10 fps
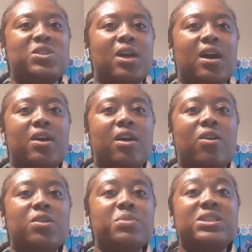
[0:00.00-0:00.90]

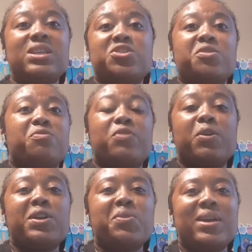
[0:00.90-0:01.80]
autumn is such a
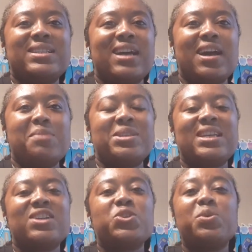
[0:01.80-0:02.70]
very great time. It's
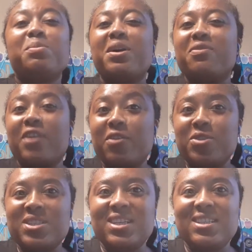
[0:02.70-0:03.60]
actually one of my
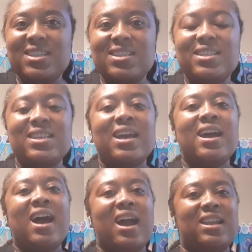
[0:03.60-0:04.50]
favorite seasons.
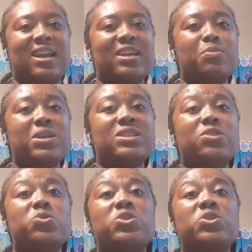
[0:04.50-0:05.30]
I like it because there's a